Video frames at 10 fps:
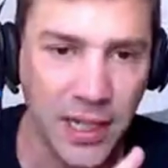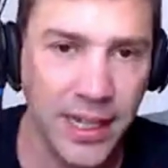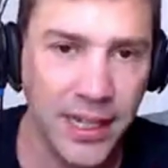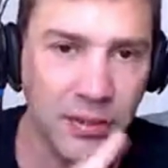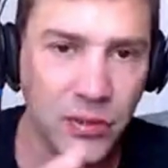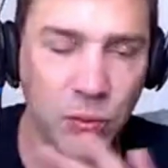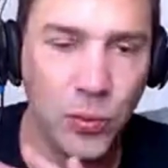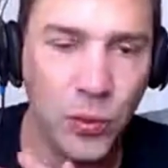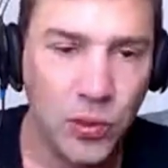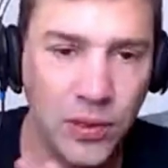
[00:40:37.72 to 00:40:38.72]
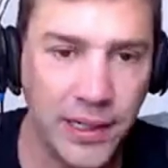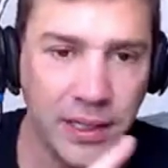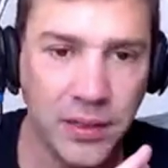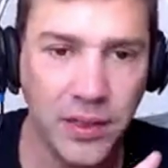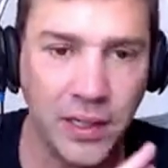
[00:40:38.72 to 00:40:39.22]
And to more,
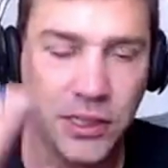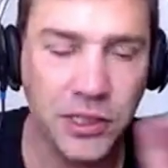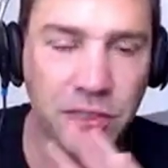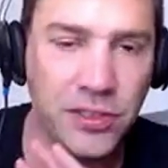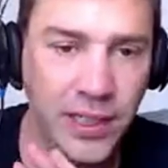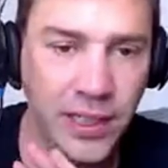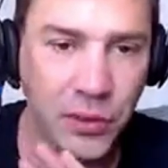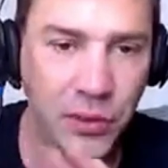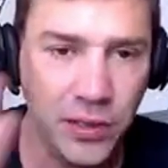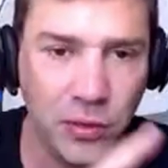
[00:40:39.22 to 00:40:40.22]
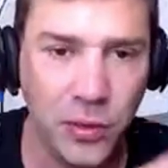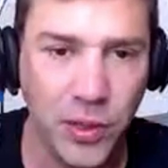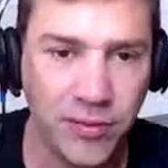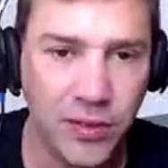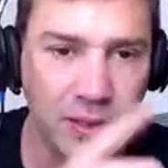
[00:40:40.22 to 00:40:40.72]
like each scene you need to
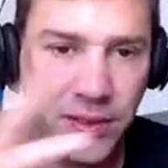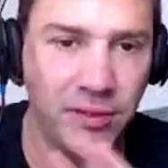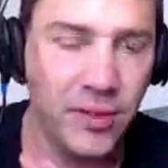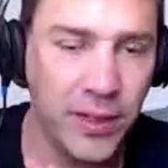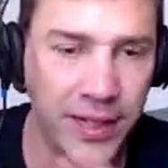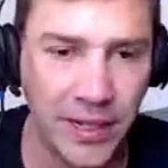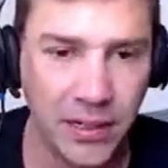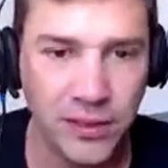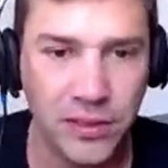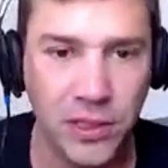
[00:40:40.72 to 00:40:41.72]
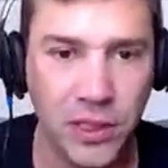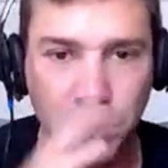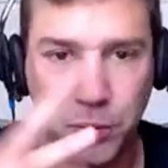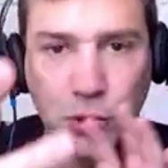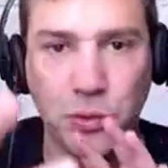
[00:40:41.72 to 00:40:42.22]
have from a different angle. So you're
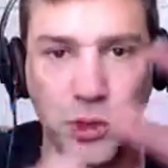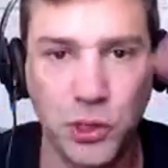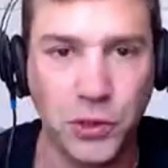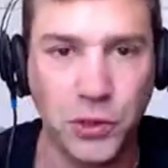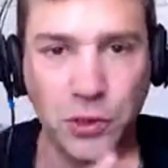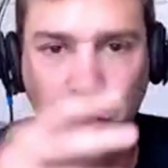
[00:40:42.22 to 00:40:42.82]
like, psh, psh,